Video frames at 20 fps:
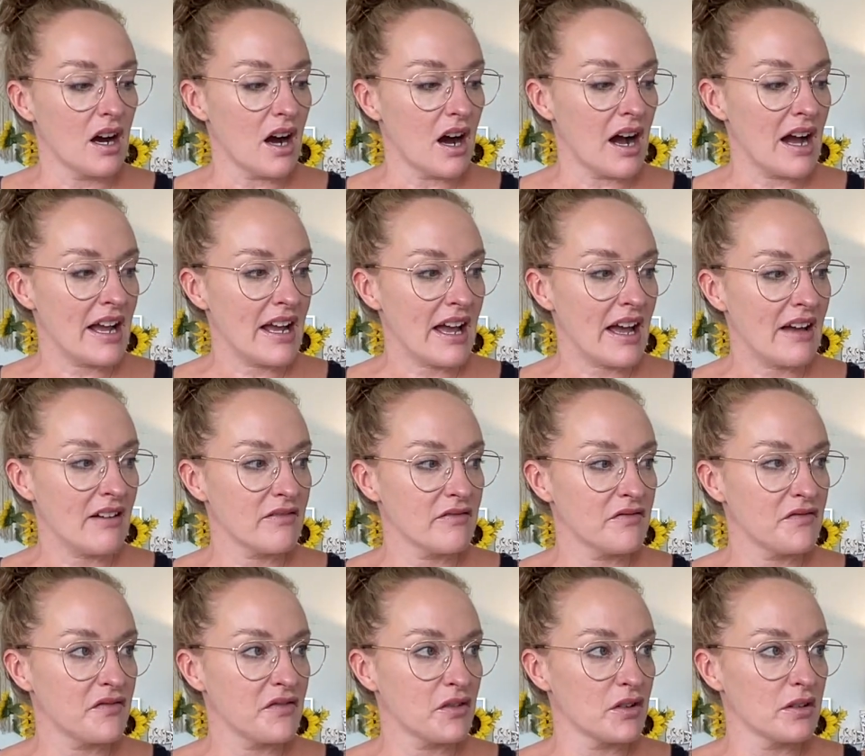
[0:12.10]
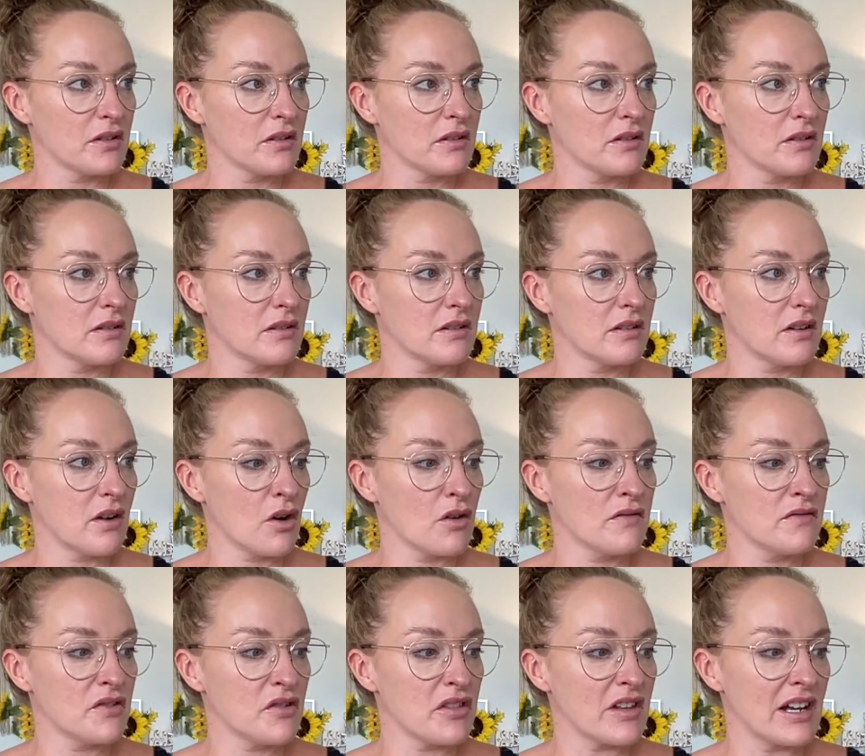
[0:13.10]
I have,
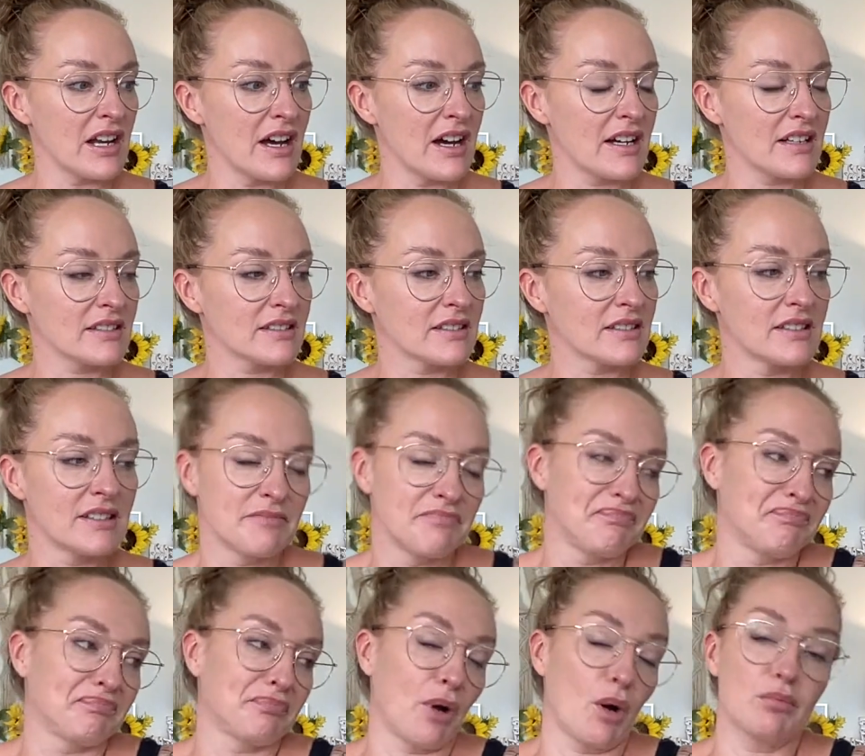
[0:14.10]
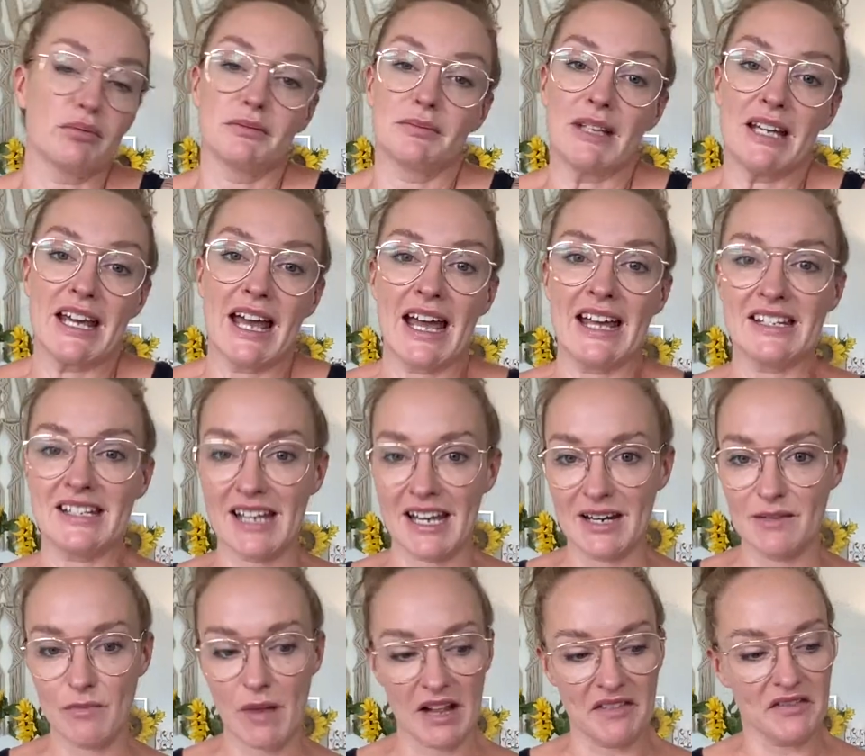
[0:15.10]
over the last probably
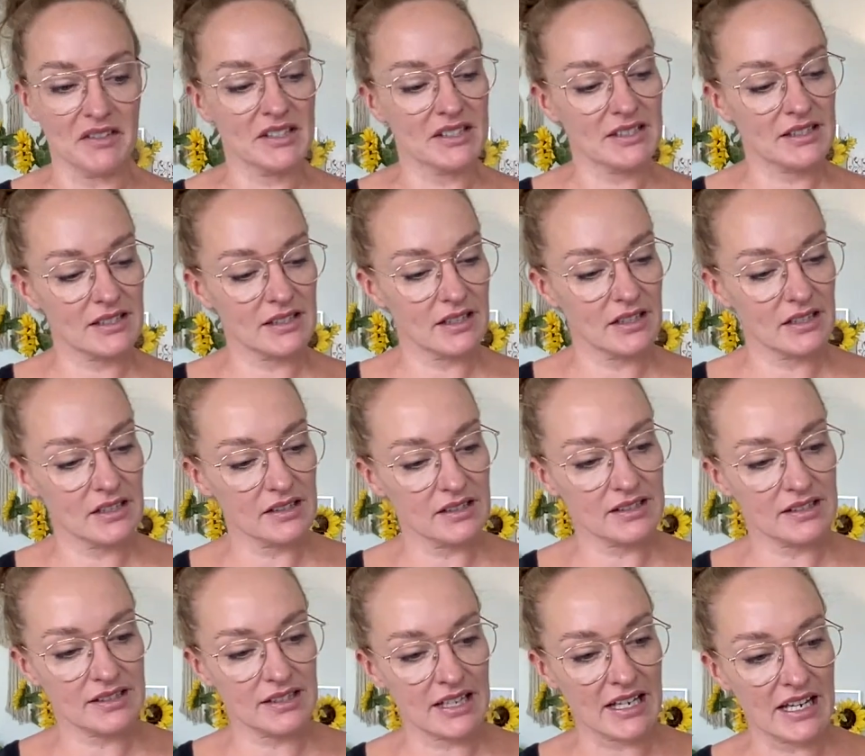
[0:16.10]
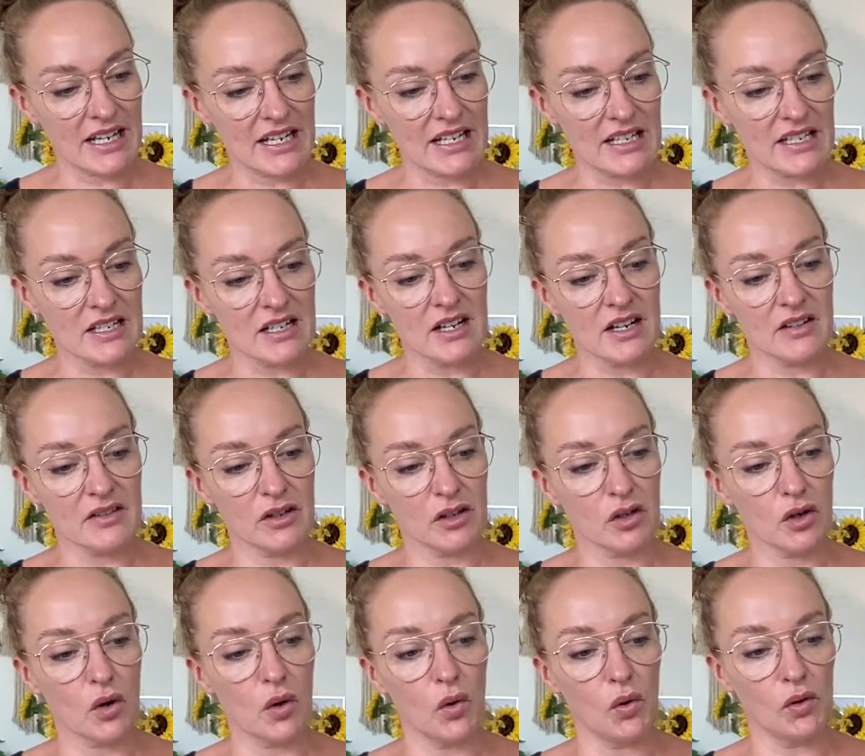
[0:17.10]
18 months, seen the
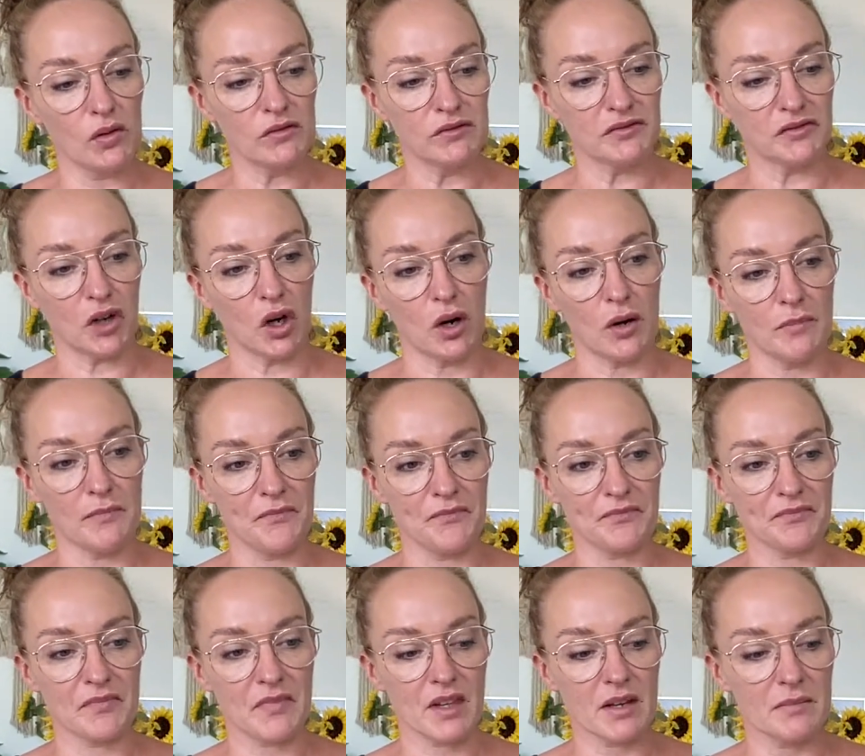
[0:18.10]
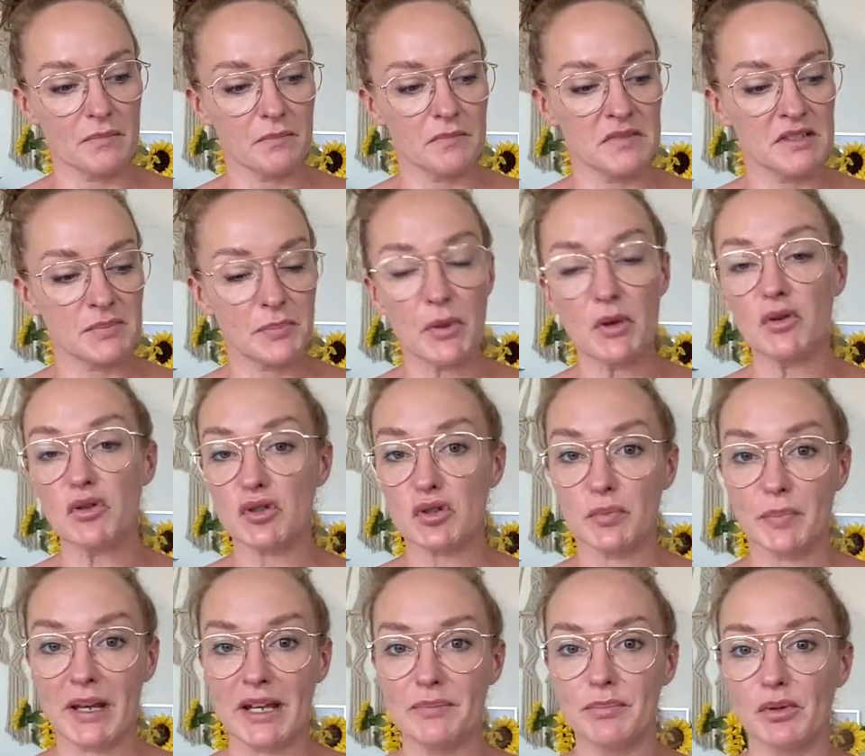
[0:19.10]
call from
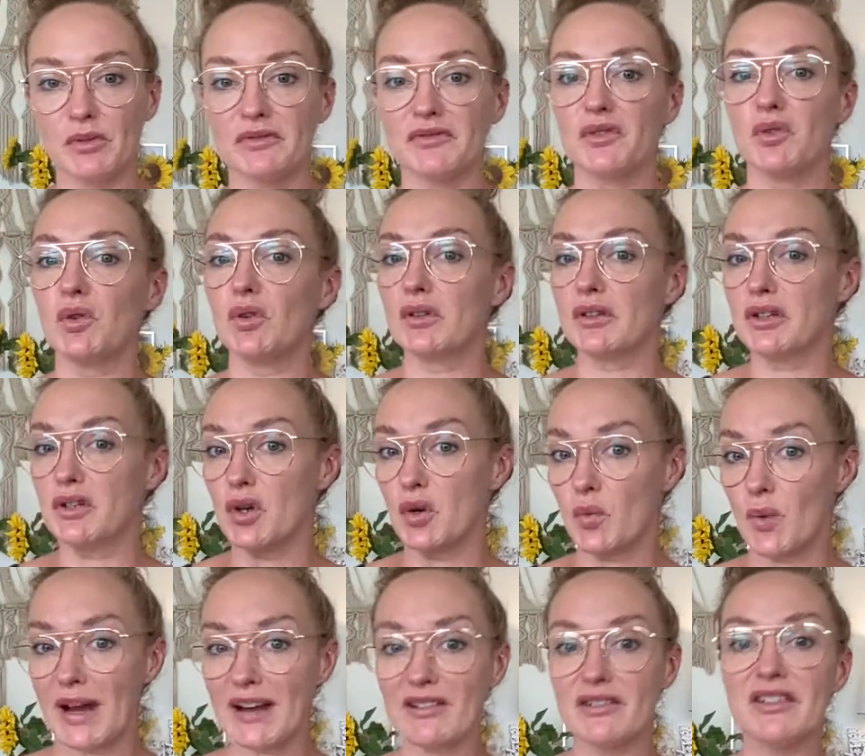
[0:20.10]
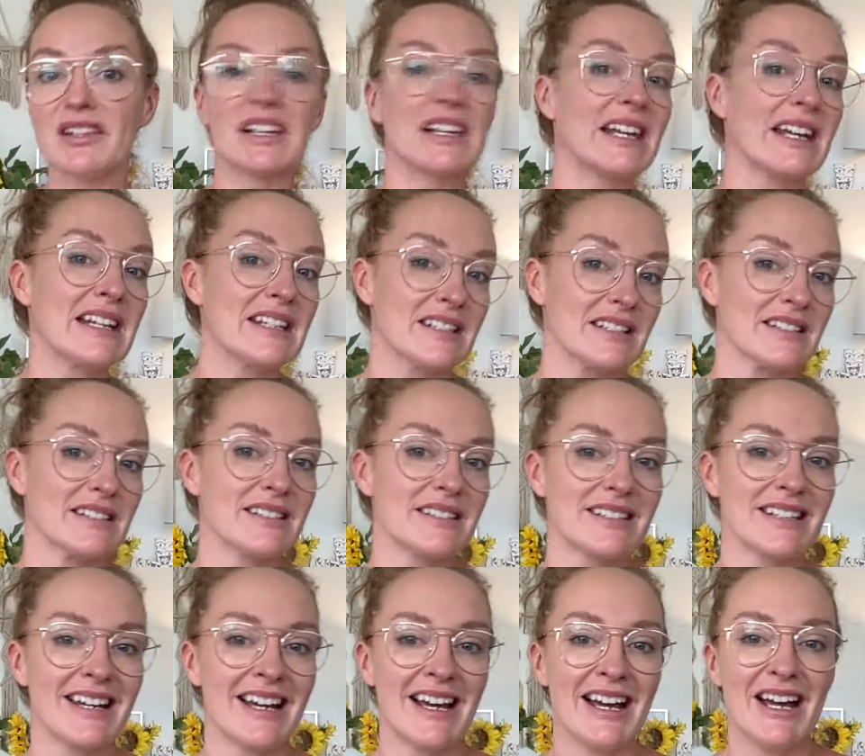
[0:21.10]
spiritual people for, where are the
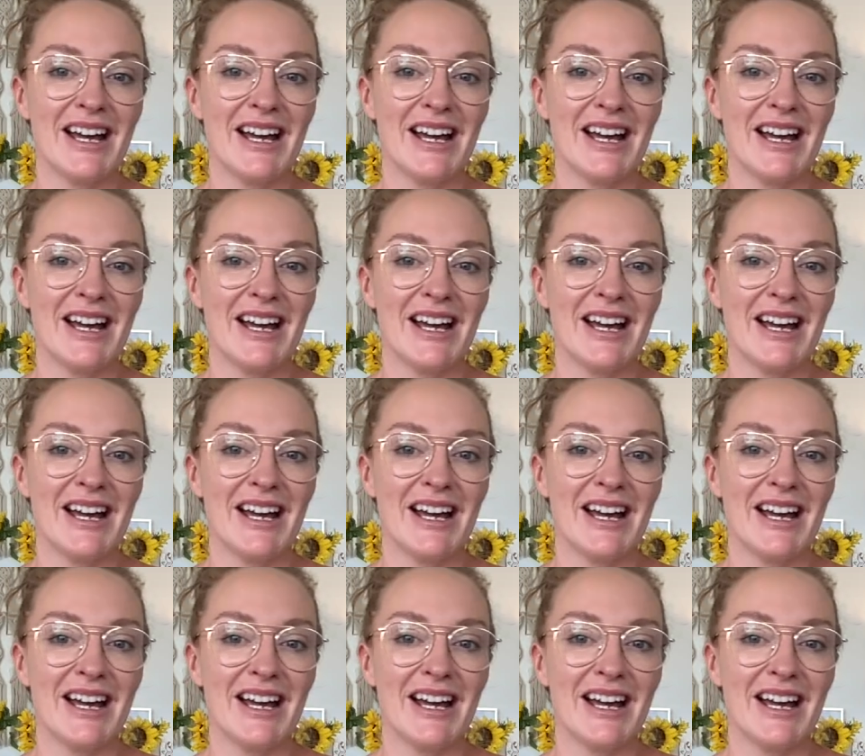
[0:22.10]
leaders